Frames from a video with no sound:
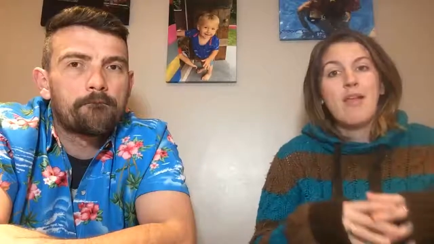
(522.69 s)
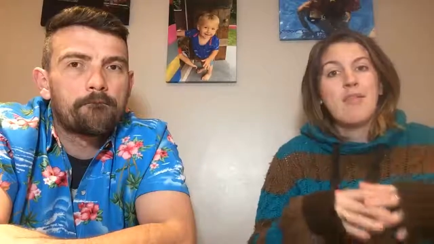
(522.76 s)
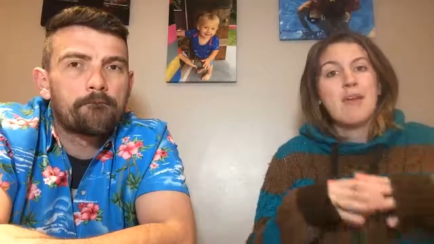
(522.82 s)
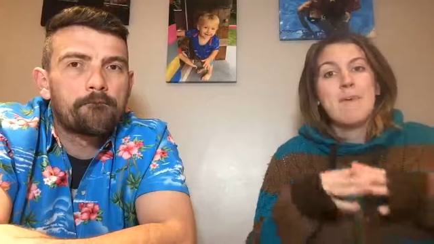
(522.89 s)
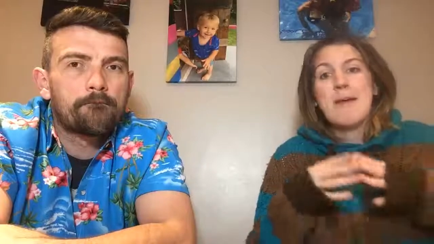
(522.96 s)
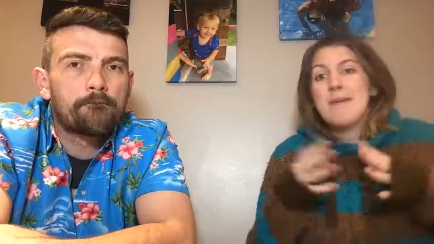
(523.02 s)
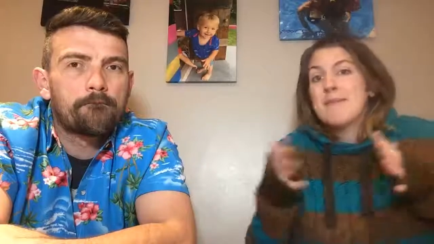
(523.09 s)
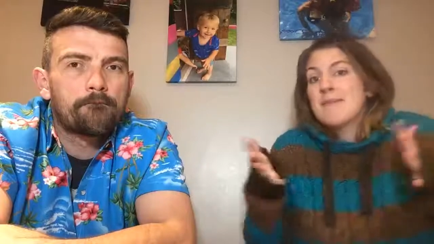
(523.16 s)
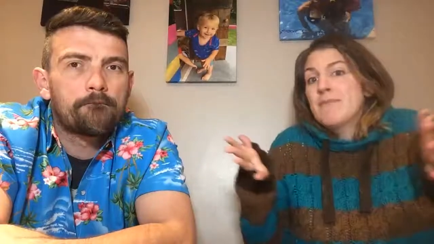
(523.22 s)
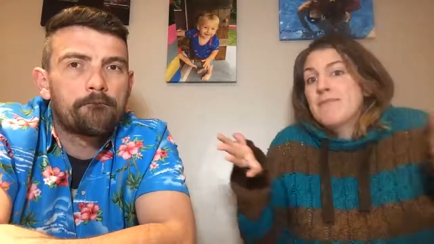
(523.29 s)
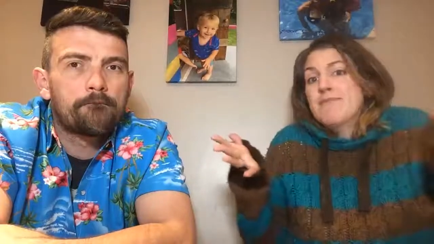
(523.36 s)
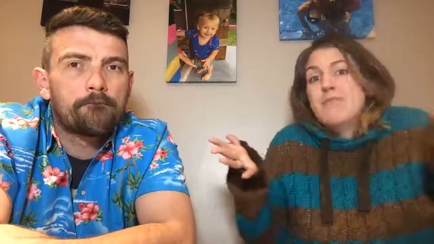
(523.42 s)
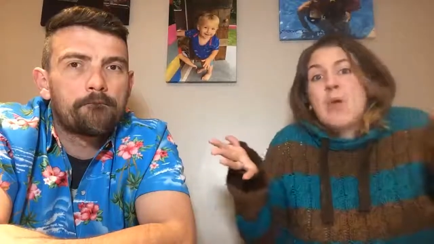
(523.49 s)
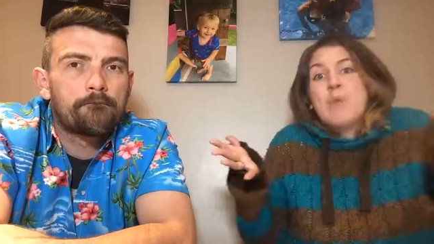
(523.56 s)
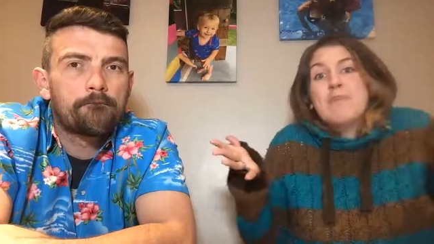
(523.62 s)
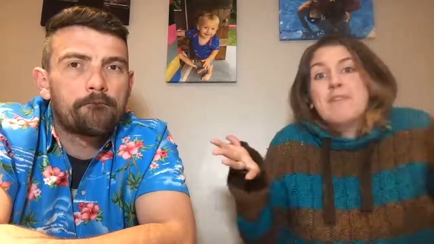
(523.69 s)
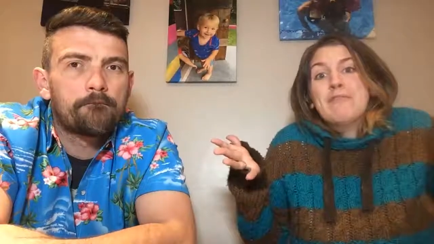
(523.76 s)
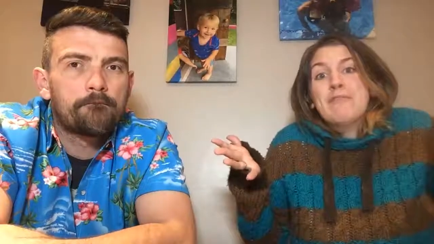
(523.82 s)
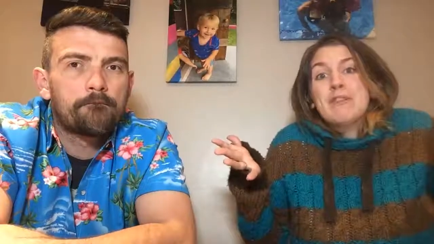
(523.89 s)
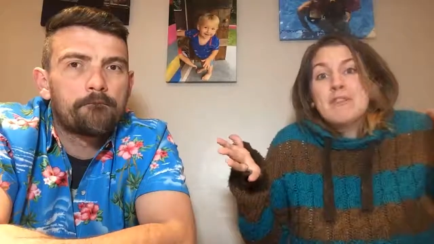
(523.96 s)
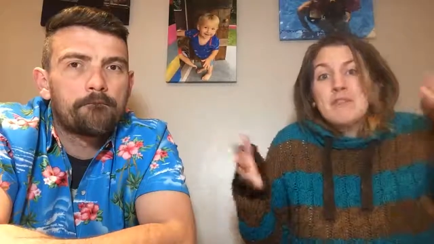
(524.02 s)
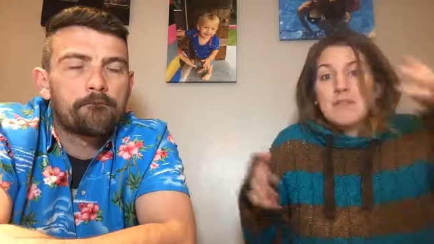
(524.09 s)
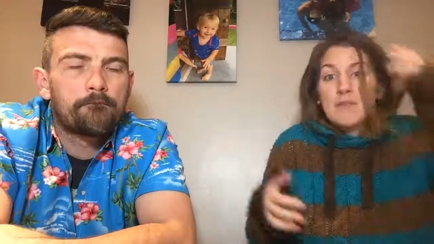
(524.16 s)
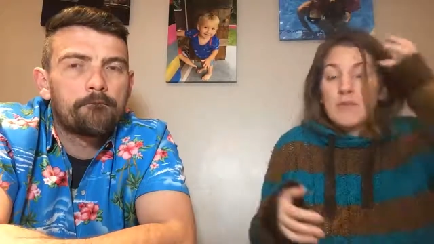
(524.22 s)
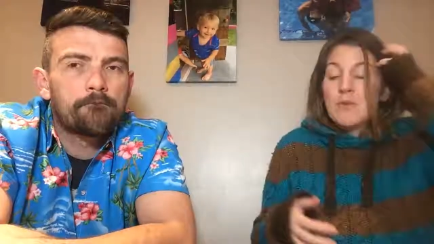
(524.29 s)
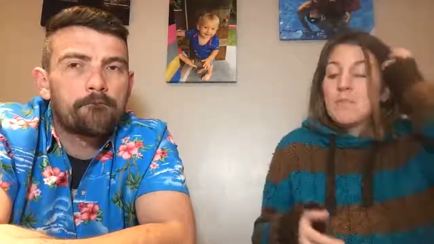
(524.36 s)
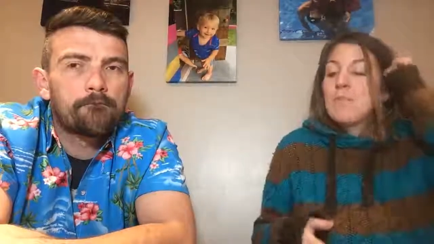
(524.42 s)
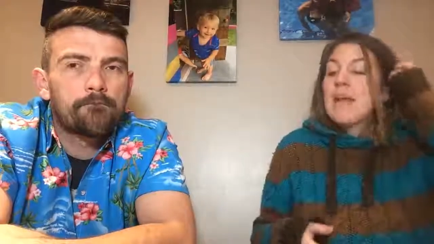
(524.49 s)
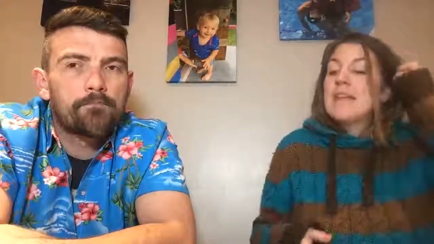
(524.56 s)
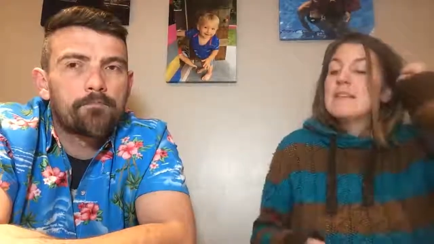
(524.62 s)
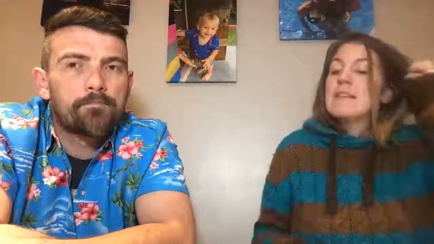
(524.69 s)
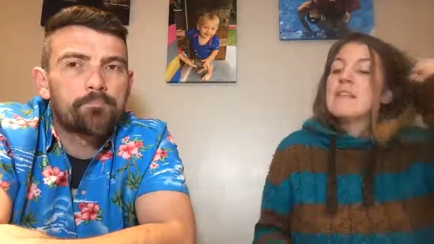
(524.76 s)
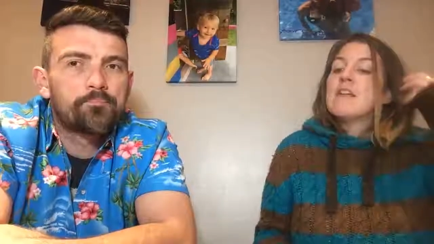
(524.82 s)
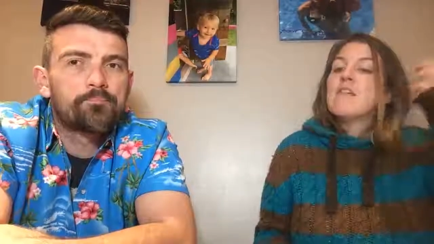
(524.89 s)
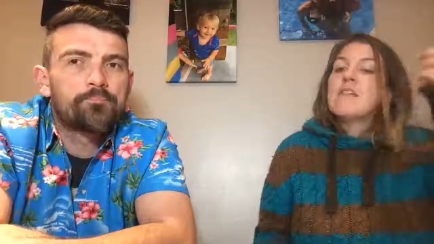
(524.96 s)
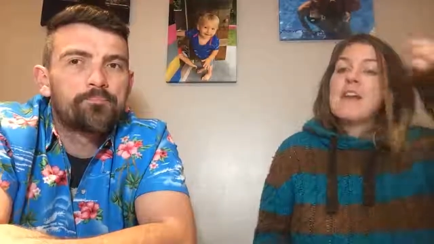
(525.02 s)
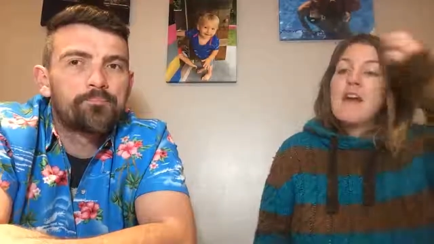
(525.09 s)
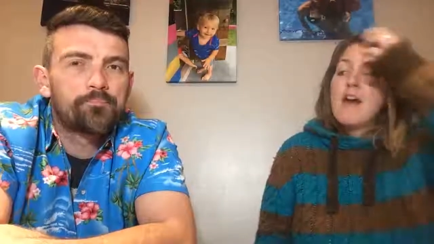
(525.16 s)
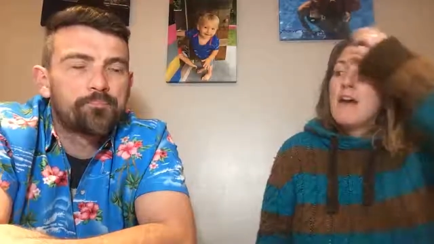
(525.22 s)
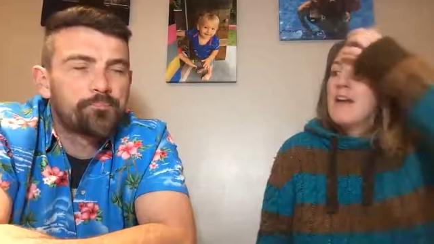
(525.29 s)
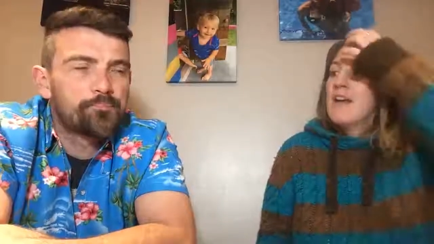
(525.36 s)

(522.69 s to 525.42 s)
Speaker 1: They make no difference at all. Basically, they, they are.